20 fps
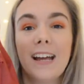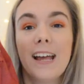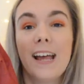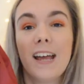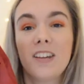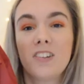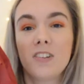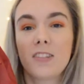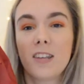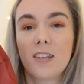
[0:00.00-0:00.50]

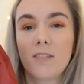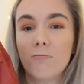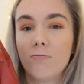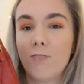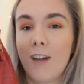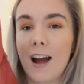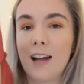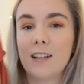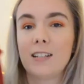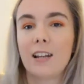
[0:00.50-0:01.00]
It's just this
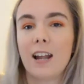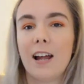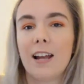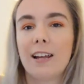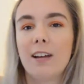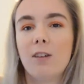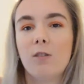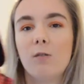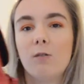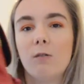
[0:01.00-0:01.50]
red like
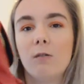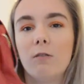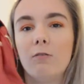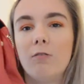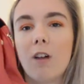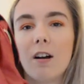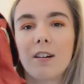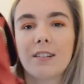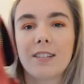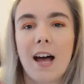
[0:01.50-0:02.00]
little
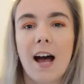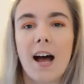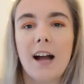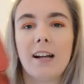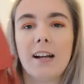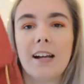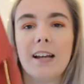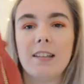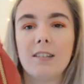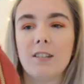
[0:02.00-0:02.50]

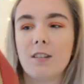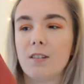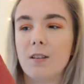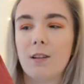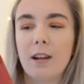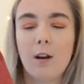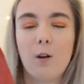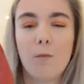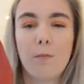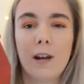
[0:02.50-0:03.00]
rucksack. It's just a
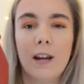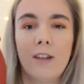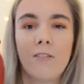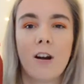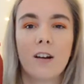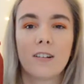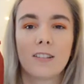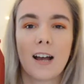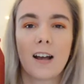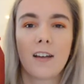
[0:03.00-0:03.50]
little mini
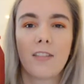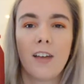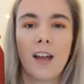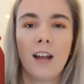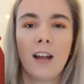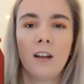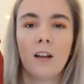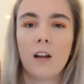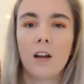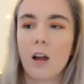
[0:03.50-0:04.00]
rucksack
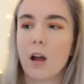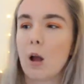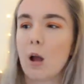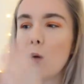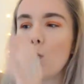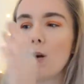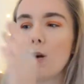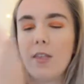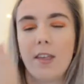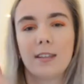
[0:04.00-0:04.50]
thing
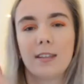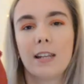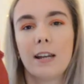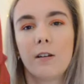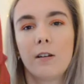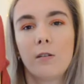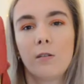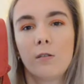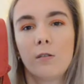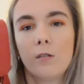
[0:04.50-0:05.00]
with this
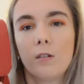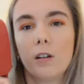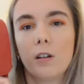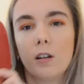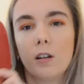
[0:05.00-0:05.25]
little